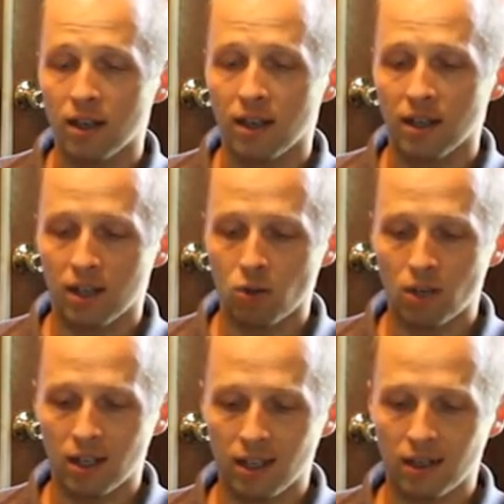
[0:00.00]
and you
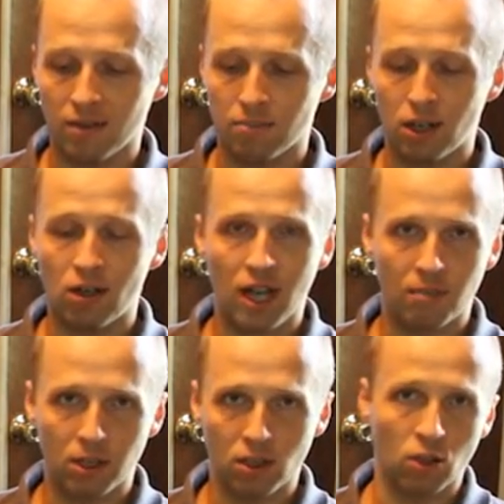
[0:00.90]
want to get better
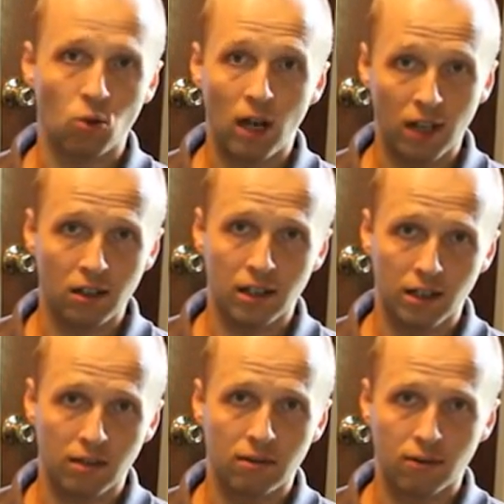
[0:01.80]
optical
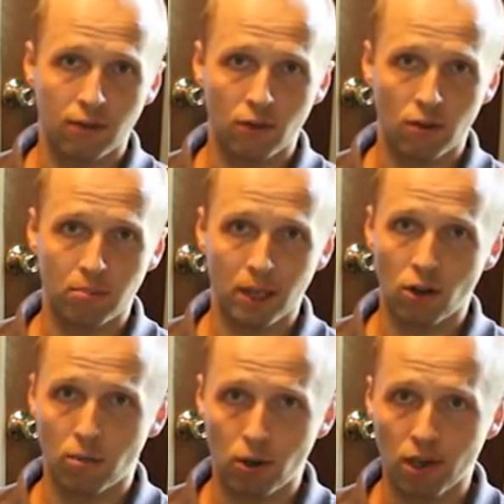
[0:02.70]
quality for
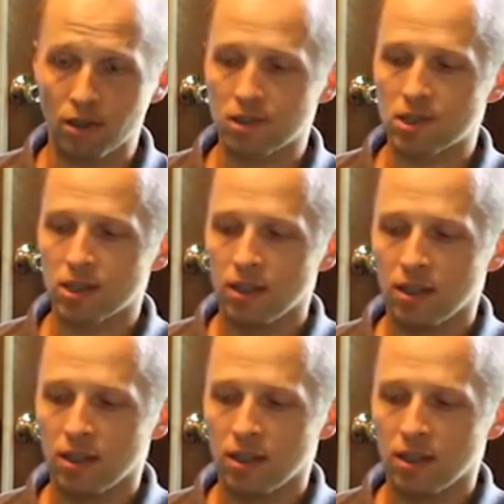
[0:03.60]
bigger prints,